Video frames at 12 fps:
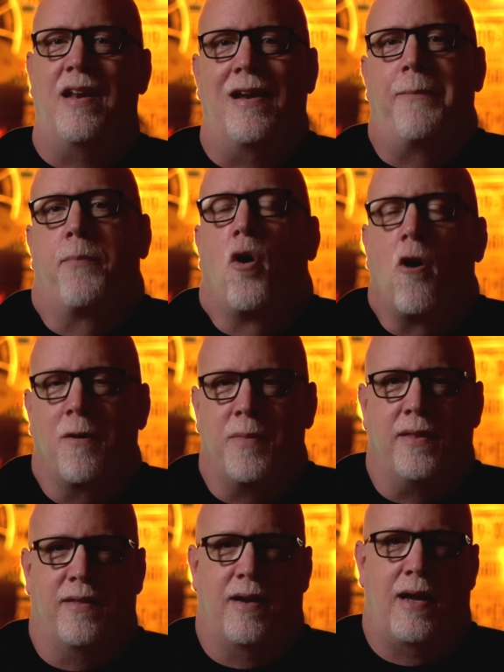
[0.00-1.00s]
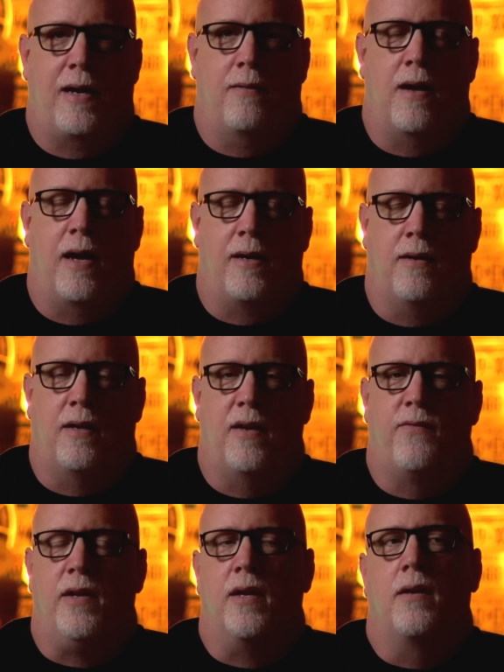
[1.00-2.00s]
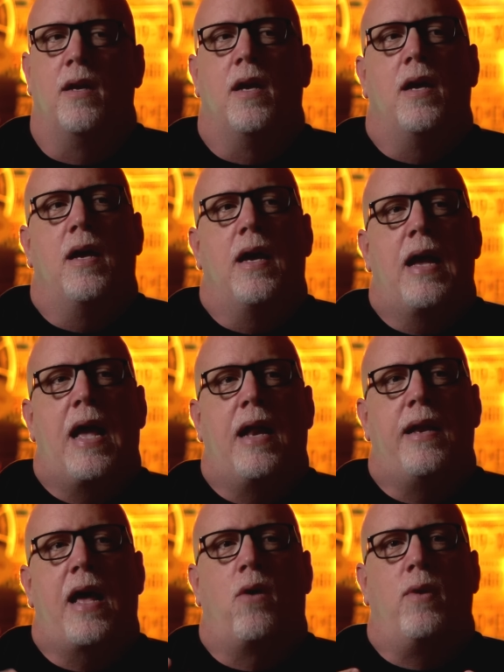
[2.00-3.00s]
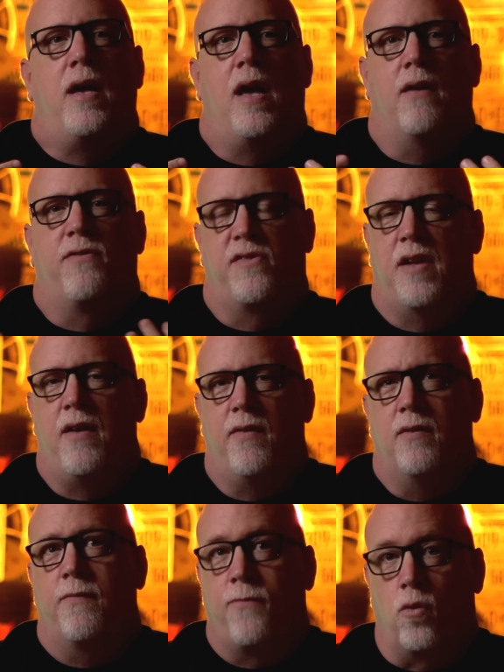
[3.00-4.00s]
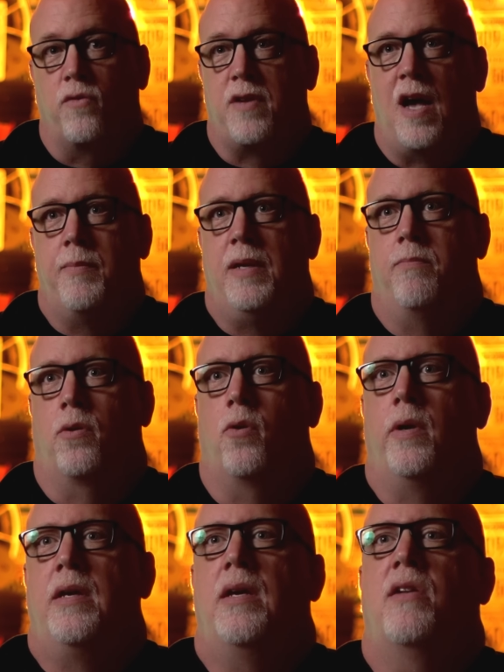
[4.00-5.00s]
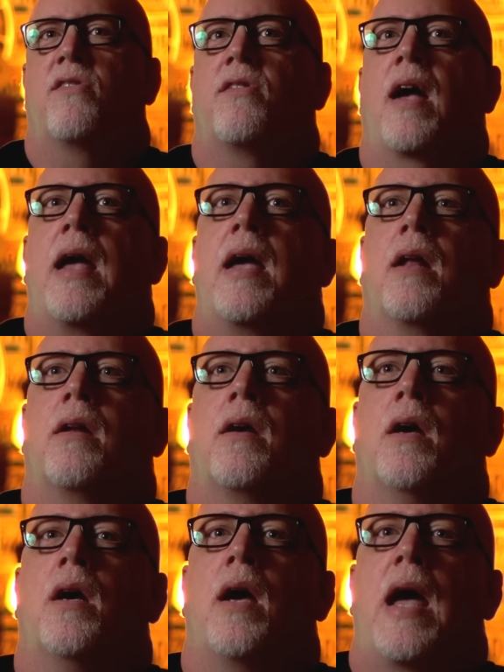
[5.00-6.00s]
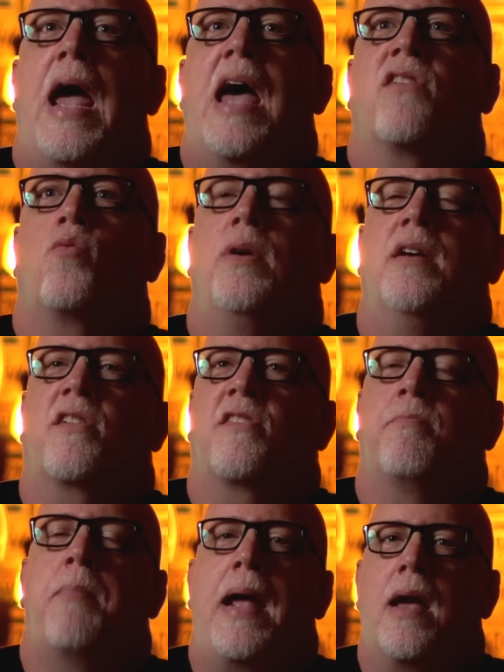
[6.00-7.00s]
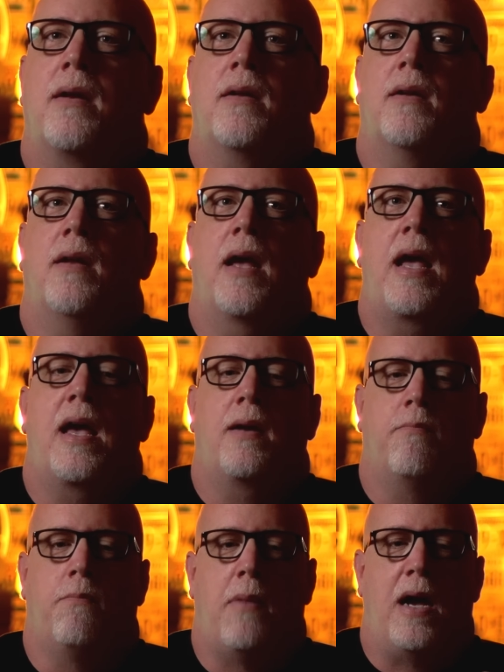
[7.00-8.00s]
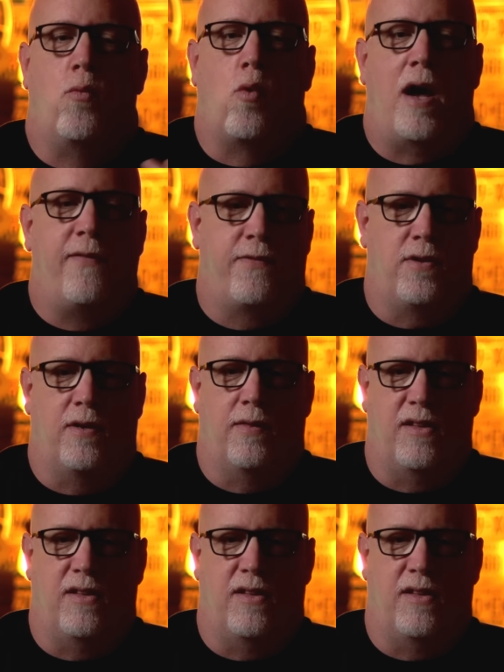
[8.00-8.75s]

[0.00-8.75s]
in an apartment that I, I lived in. And now we have seven full time employees. And as we expanded, and my wife took